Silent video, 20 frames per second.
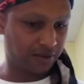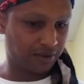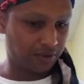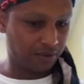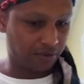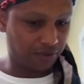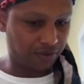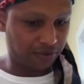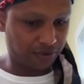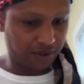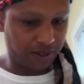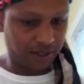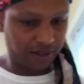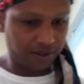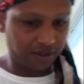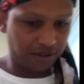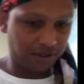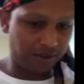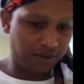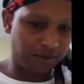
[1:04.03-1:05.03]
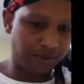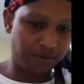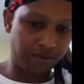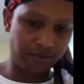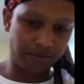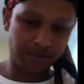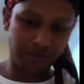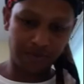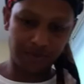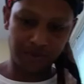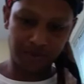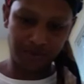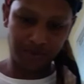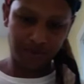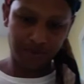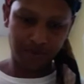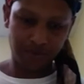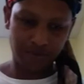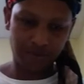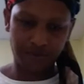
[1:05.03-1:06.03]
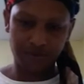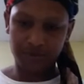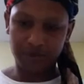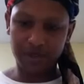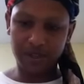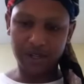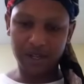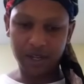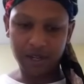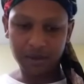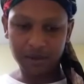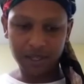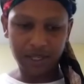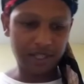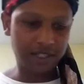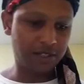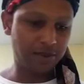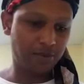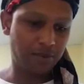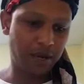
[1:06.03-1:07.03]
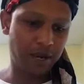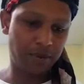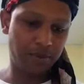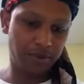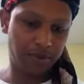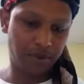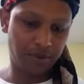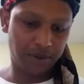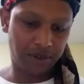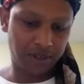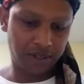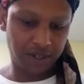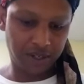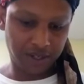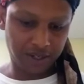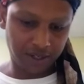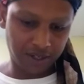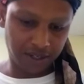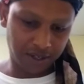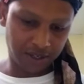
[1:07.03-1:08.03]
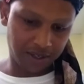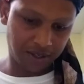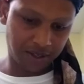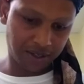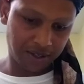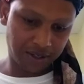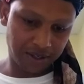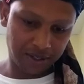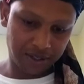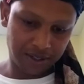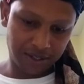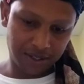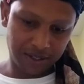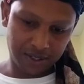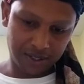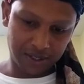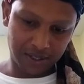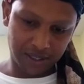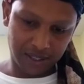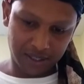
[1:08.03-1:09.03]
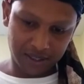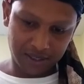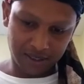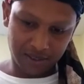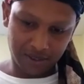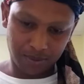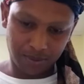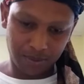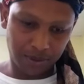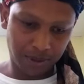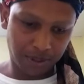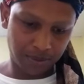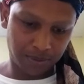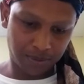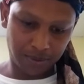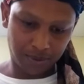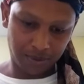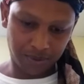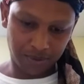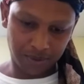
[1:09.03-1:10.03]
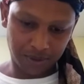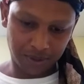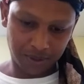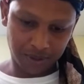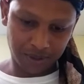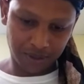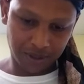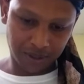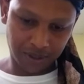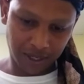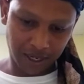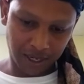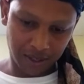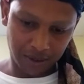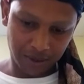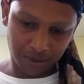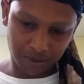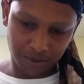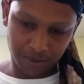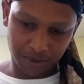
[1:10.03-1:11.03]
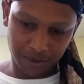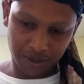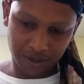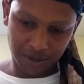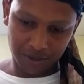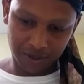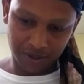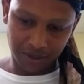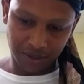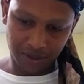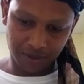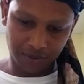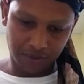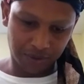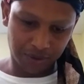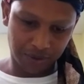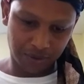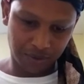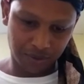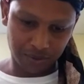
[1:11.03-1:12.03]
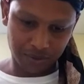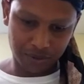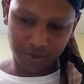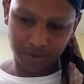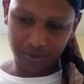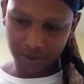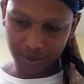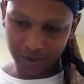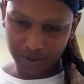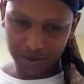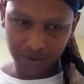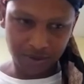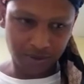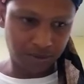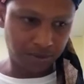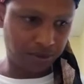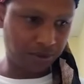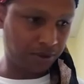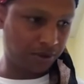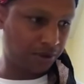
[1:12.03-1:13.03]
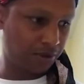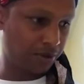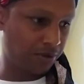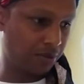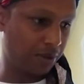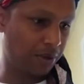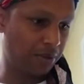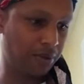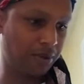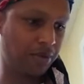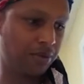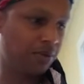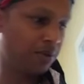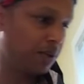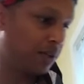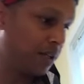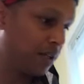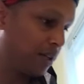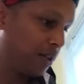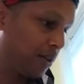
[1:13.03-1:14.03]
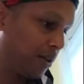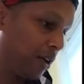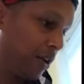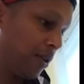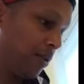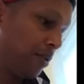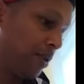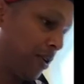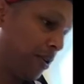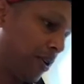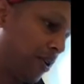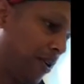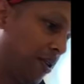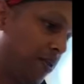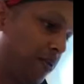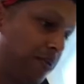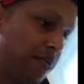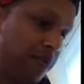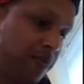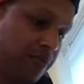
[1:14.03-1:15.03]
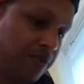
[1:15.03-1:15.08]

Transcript: of, let me find them, uh, lots of paperwork here, lots of paperwork, I will be at your office responsible, blah, blah, blah. Oh, here we go.